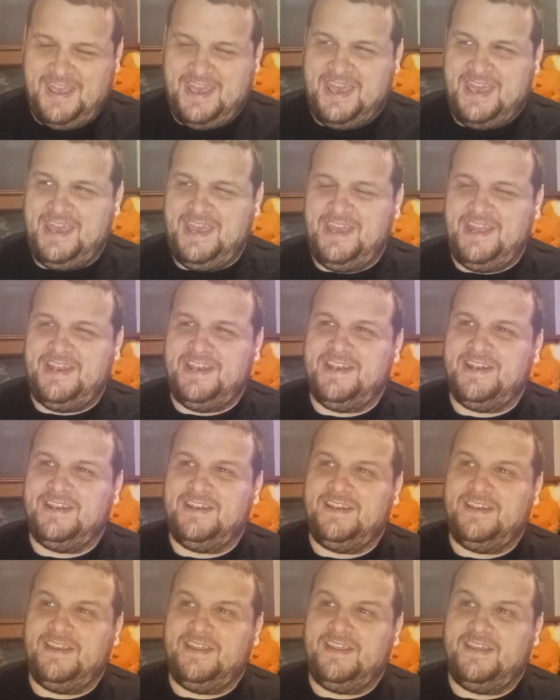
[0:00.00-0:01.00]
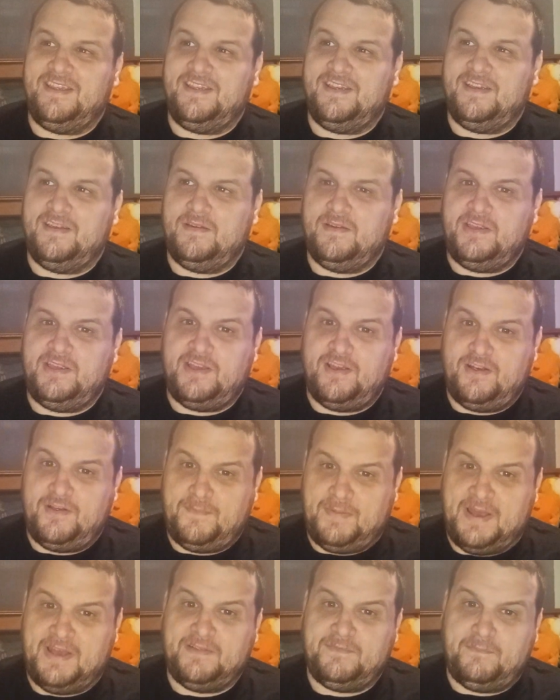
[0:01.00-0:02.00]
And he heard
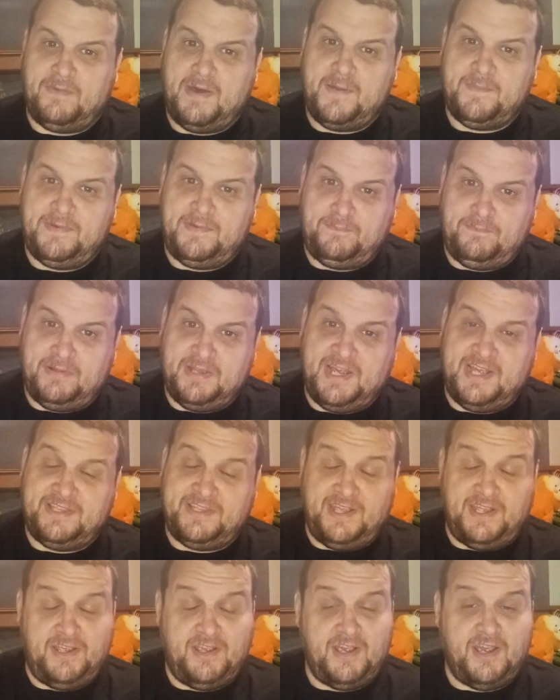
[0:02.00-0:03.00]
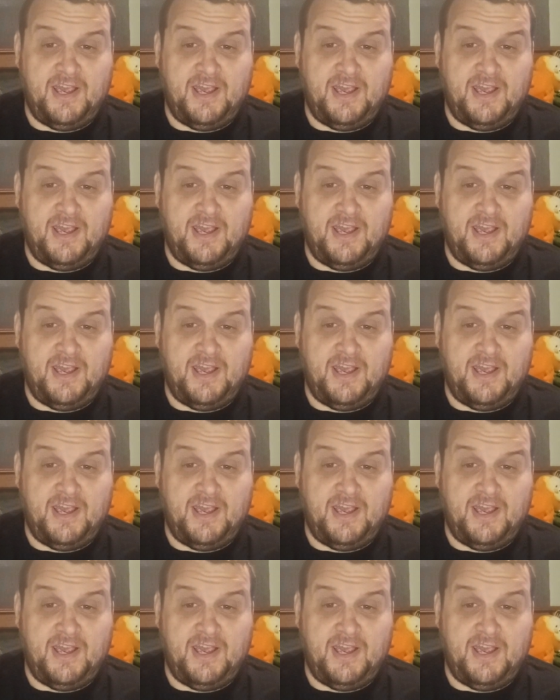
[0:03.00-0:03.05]
about Poppy playing saying,